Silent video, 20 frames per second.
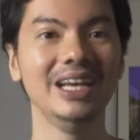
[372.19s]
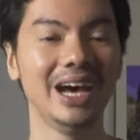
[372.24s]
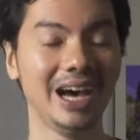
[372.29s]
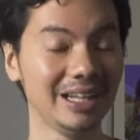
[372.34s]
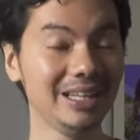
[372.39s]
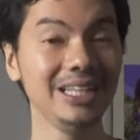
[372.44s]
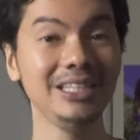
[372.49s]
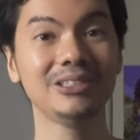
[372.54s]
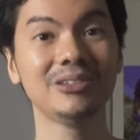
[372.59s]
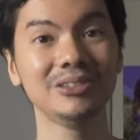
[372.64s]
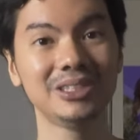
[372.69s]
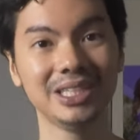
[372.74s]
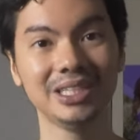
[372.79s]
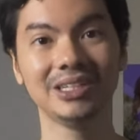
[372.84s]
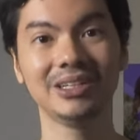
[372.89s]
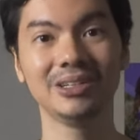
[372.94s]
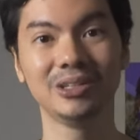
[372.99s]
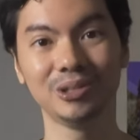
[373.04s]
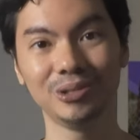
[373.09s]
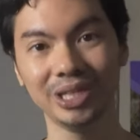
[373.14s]
at least
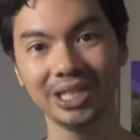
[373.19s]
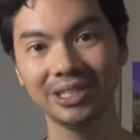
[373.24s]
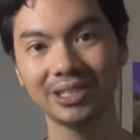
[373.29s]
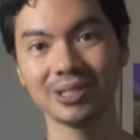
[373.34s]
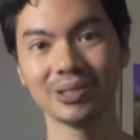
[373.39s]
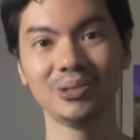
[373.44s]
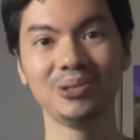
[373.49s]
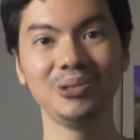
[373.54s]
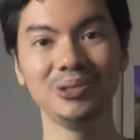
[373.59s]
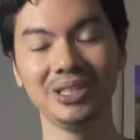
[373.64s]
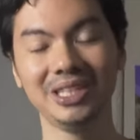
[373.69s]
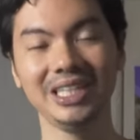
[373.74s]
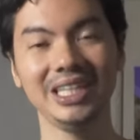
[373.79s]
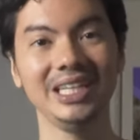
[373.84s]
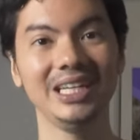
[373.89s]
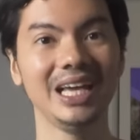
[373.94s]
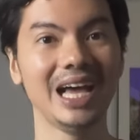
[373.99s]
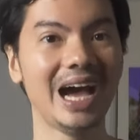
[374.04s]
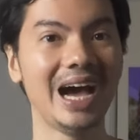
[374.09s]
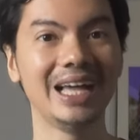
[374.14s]
consider going through
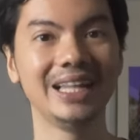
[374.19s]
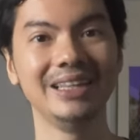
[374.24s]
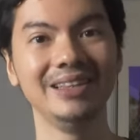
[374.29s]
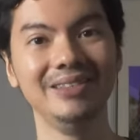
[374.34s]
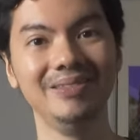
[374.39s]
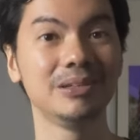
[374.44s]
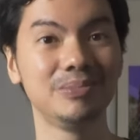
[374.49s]
the add